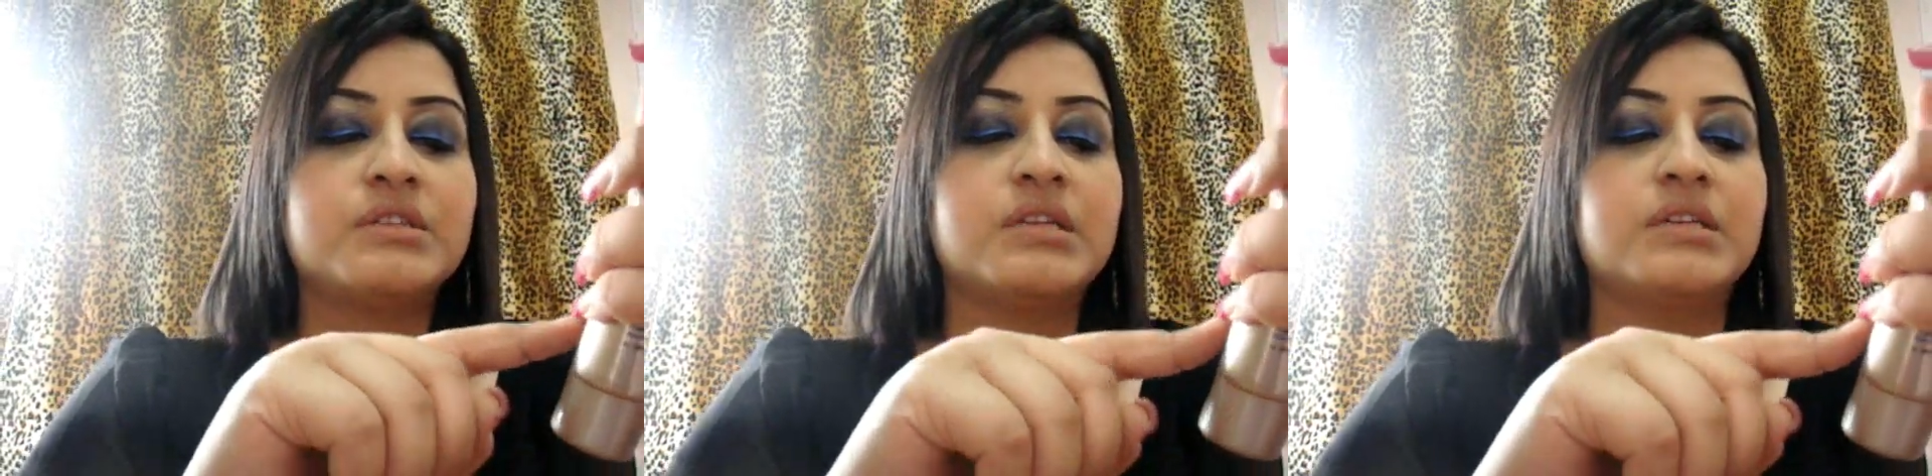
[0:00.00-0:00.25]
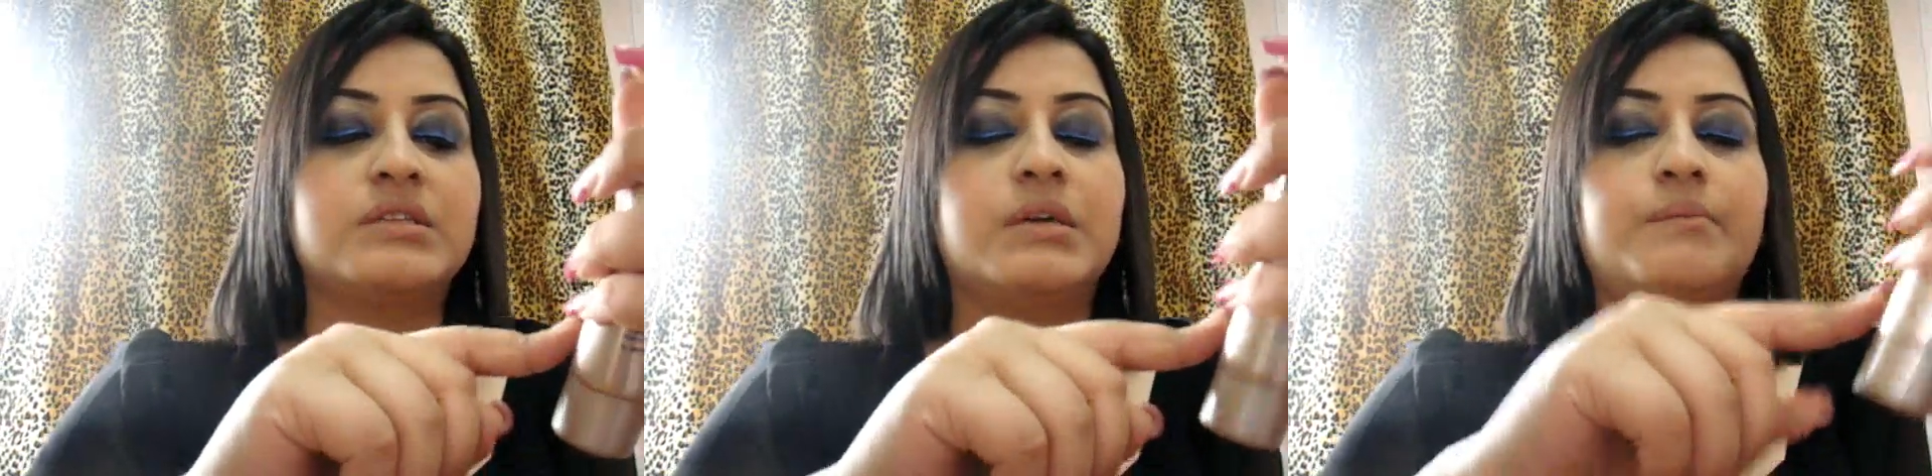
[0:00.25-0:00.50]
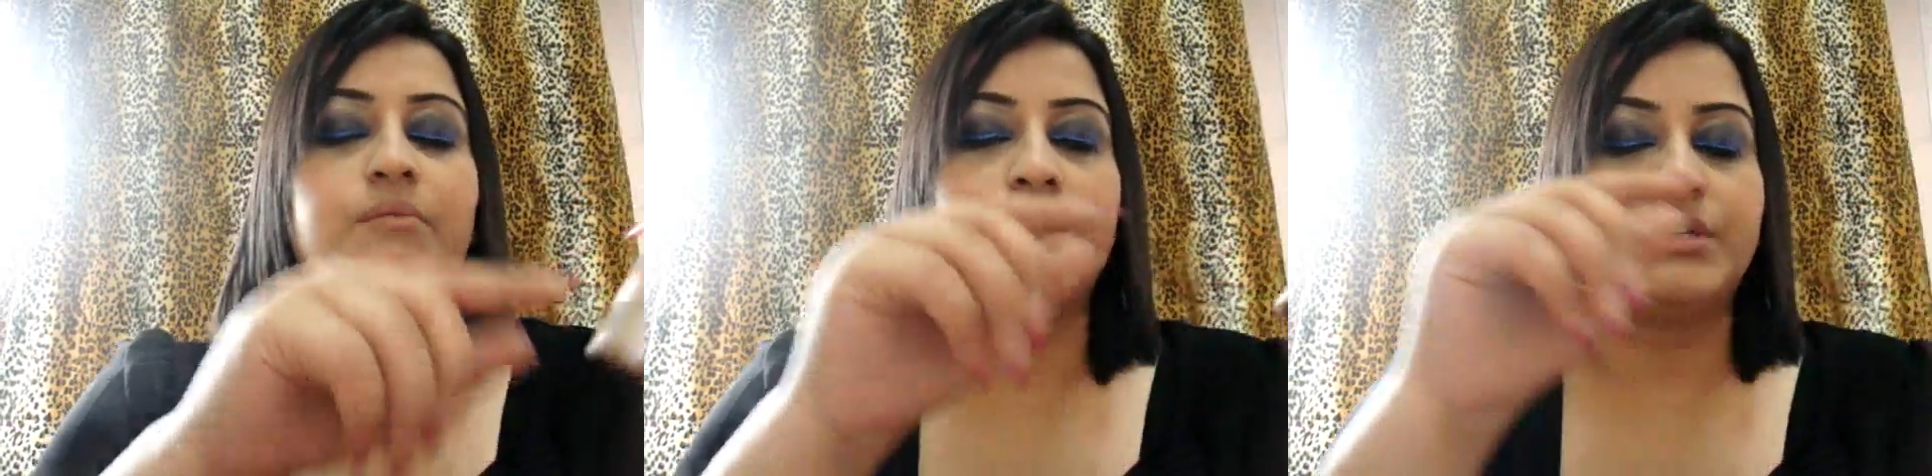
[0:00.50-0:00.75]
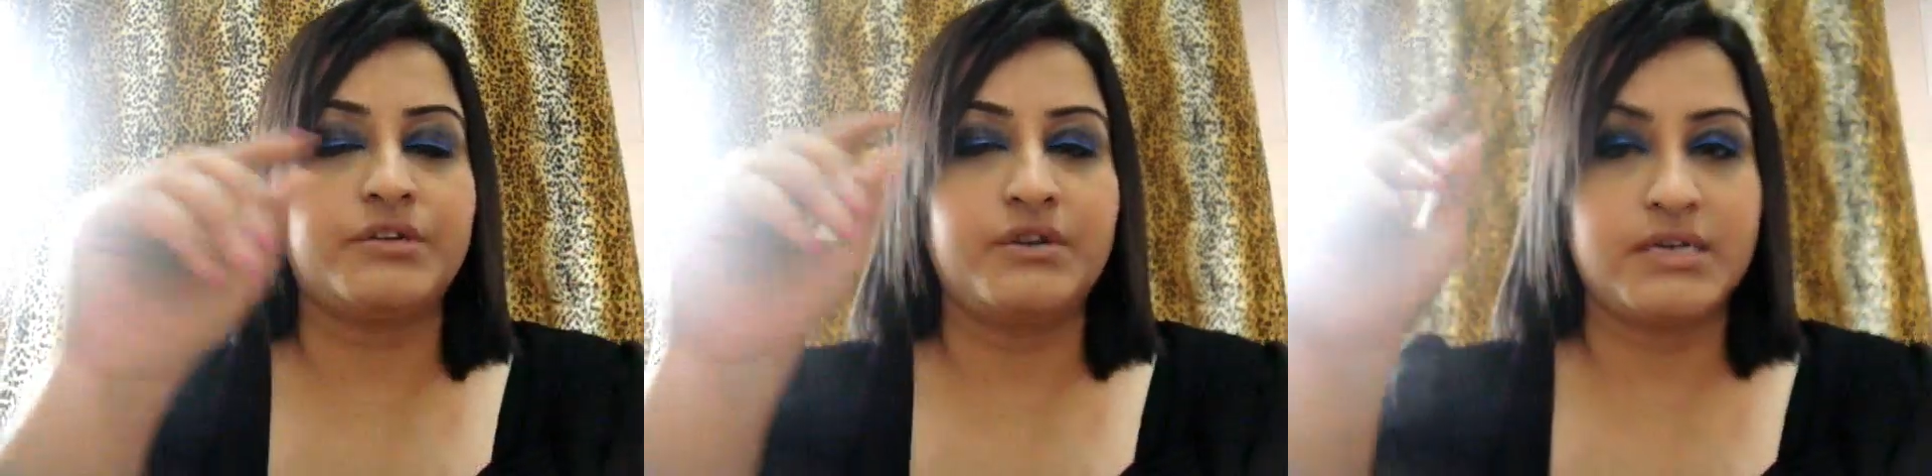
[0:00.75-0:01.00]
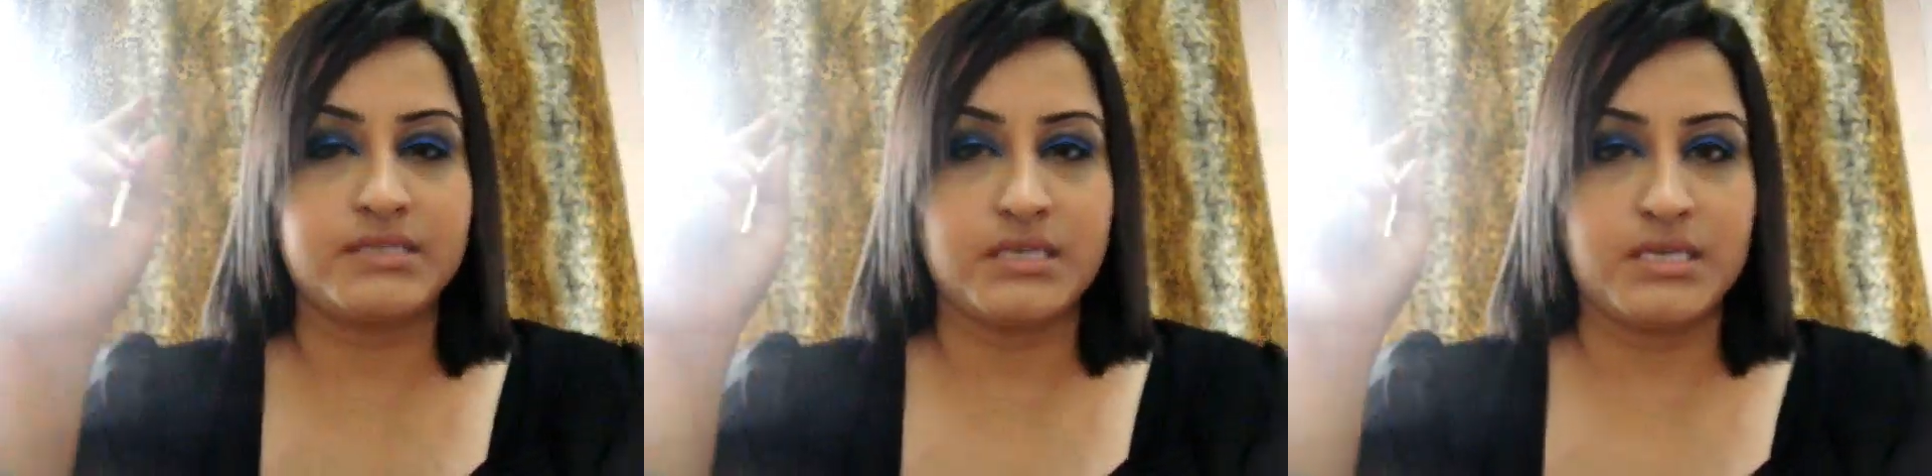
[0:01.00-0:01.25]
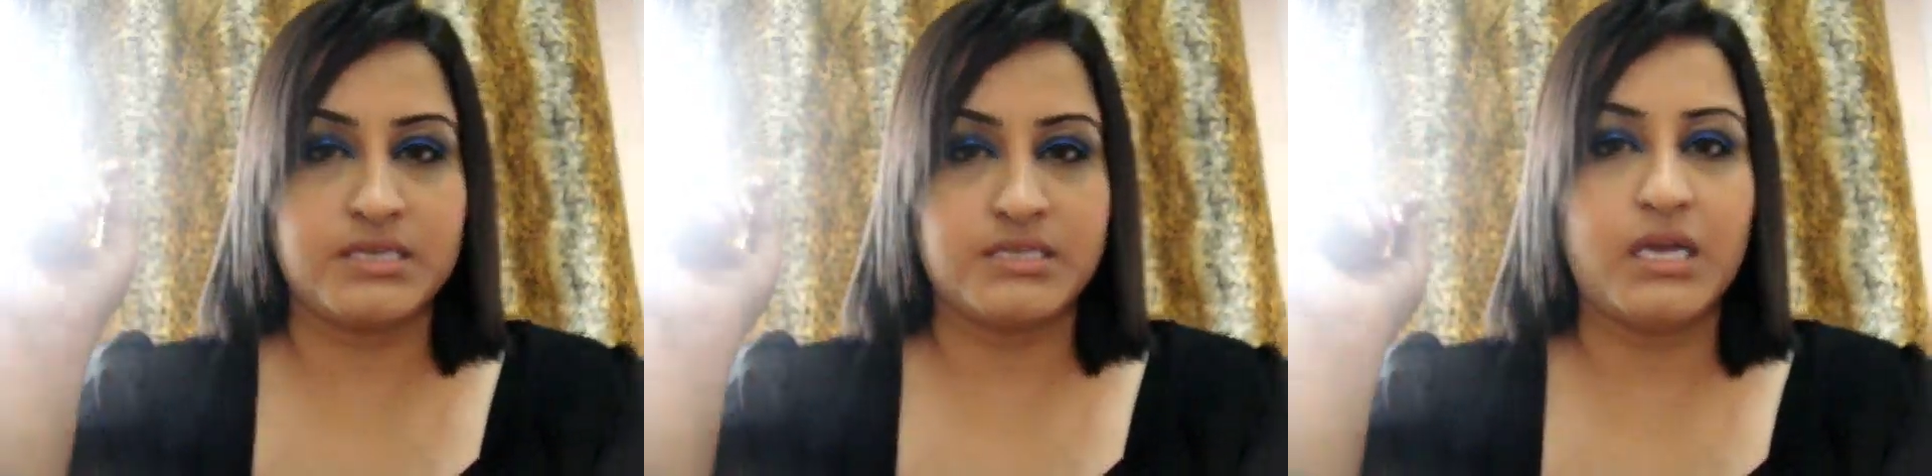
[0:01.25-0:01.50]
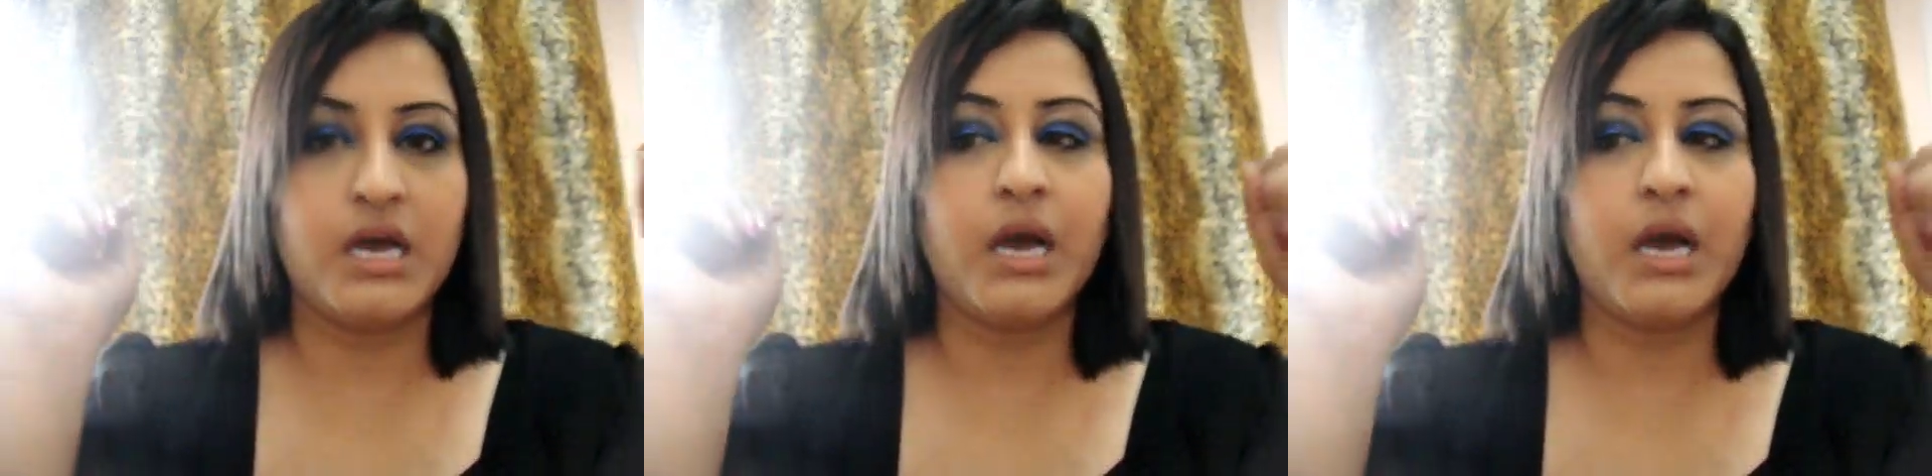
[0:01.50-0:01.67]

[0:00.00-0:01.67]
Tinted Moisturizer is